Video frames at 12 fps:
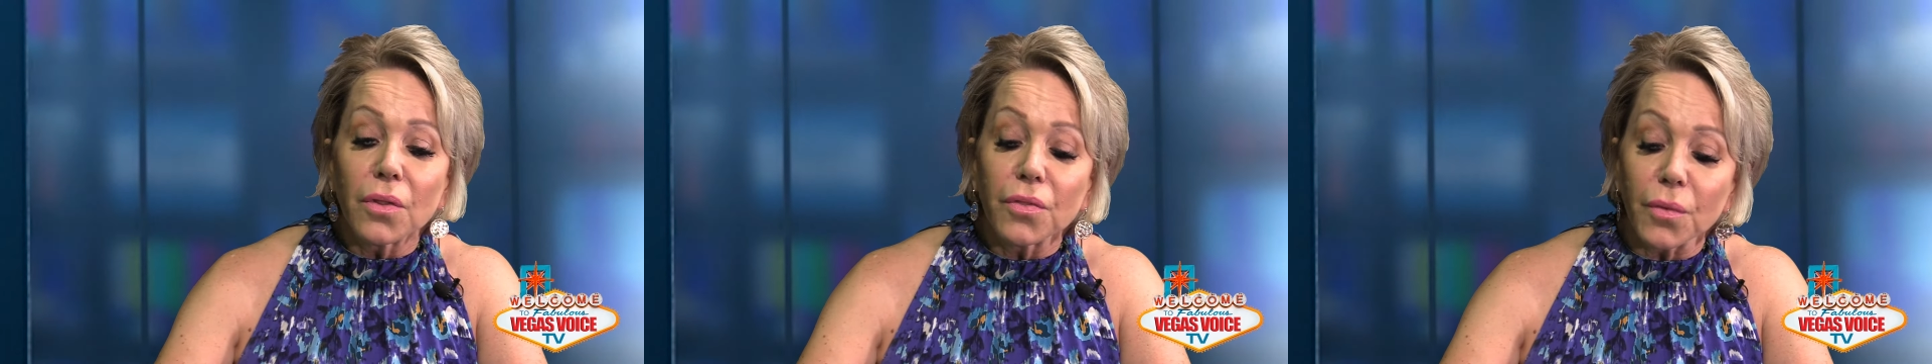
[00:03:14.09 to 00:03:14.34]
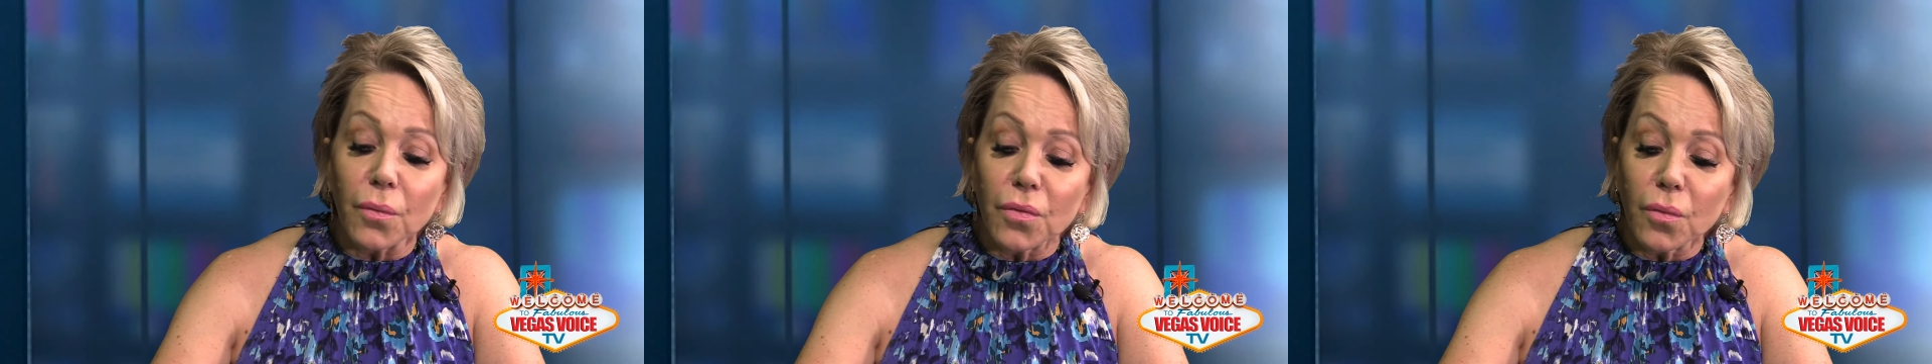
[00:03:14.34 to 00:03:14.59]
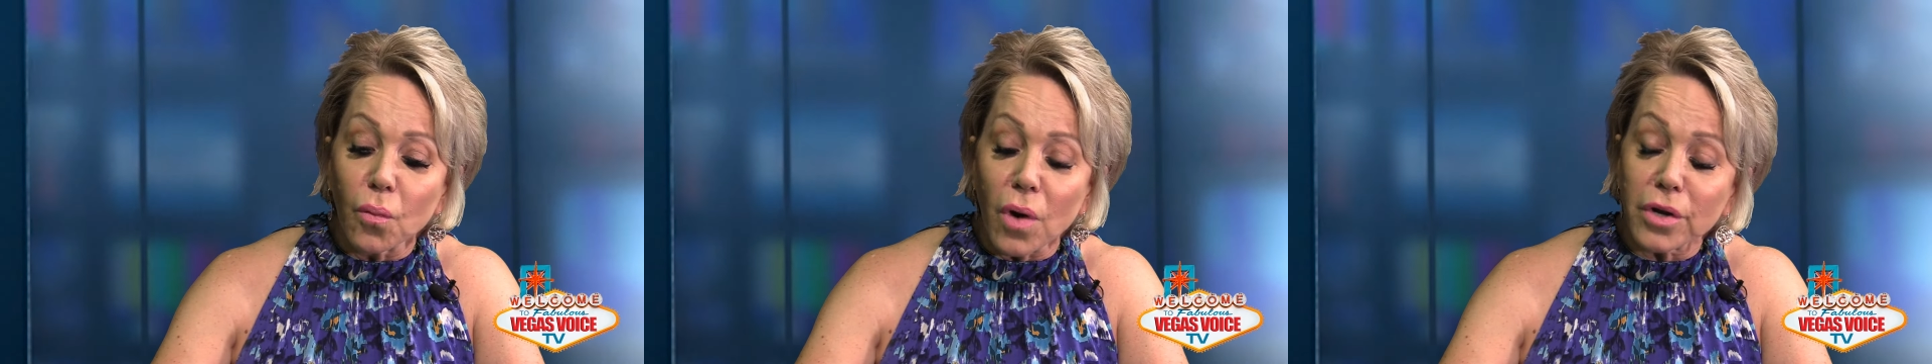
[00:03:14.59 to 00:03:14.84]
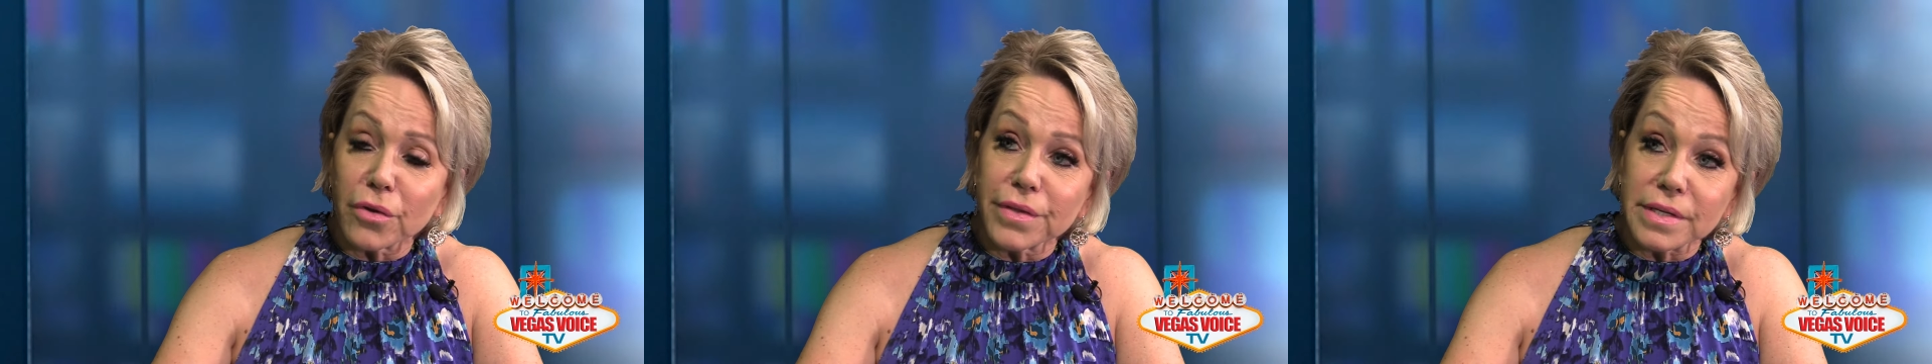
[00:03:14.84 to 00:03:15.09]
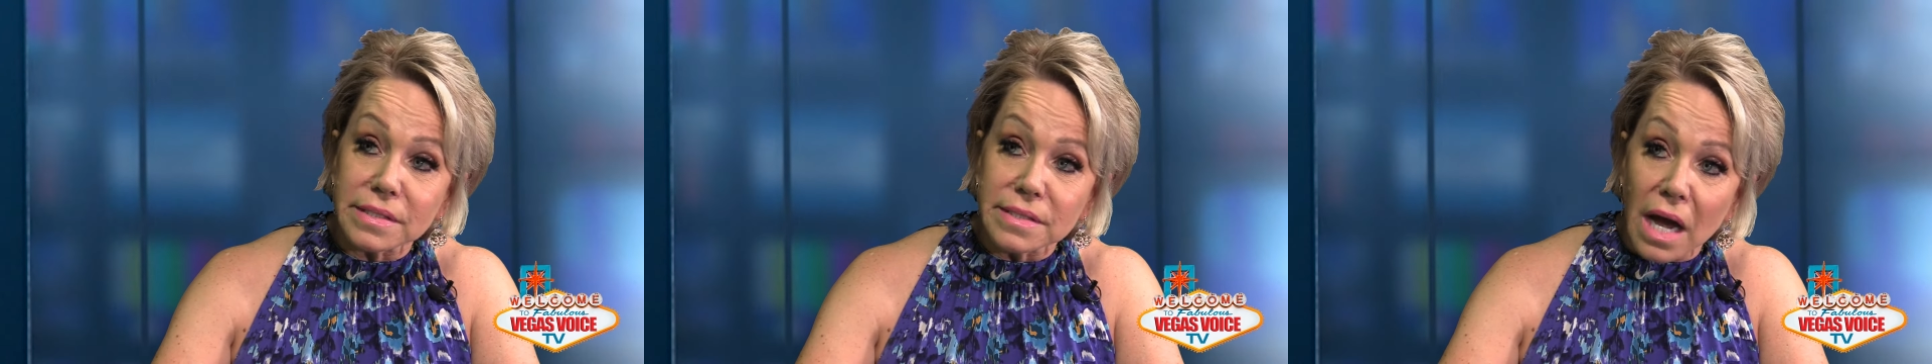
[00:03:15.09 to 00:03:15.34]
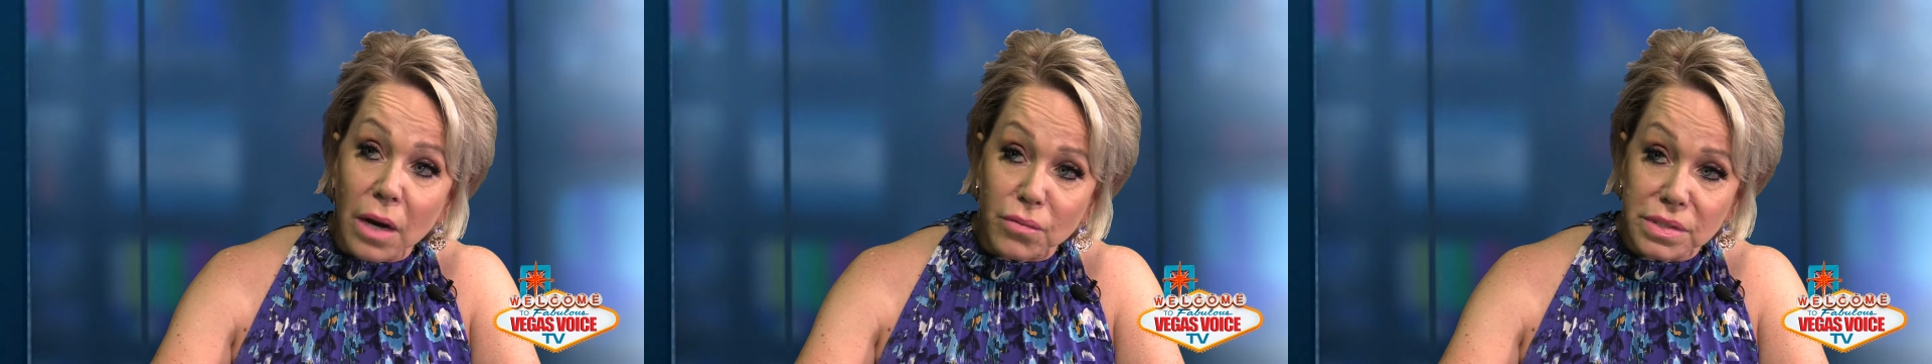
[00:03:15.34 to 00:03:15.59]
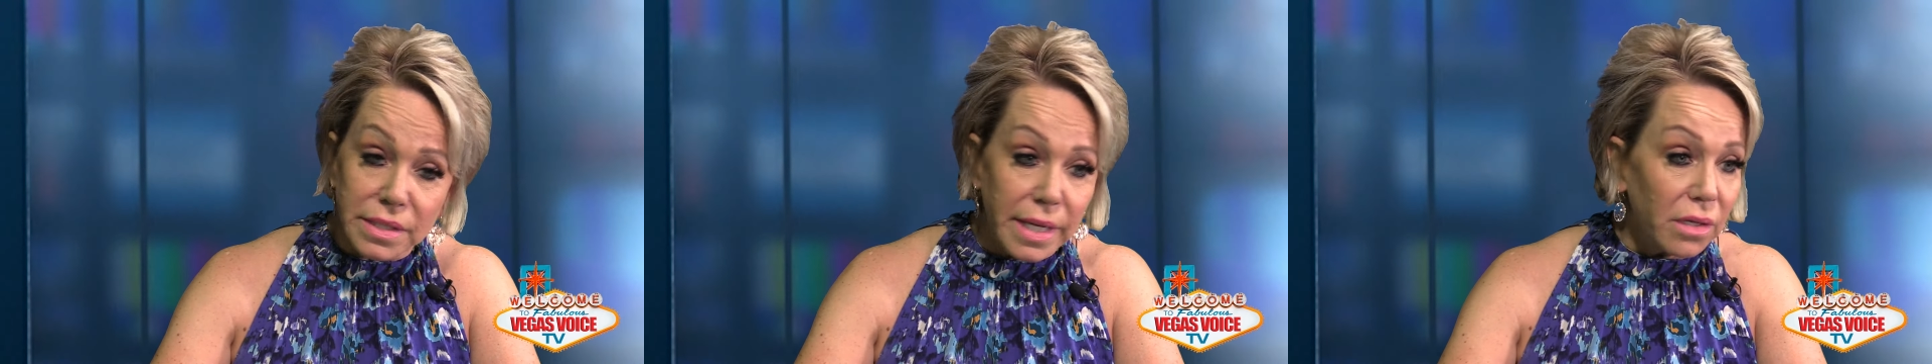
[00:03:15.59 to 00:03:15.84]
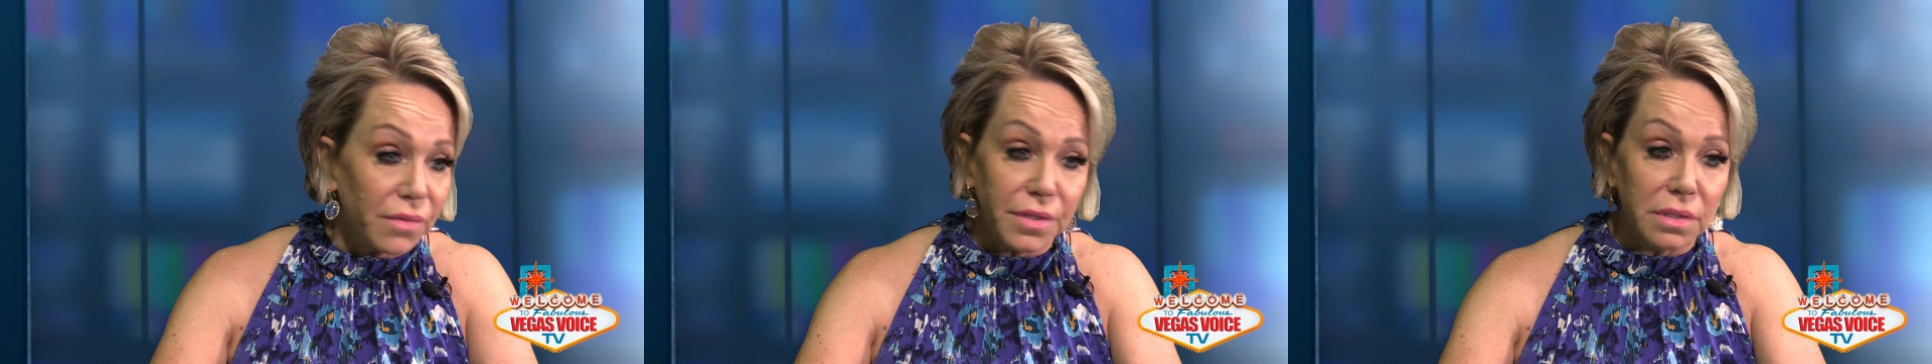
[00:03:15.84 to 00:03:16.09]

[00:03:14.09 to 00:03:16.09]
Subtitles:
The water that is not recycled,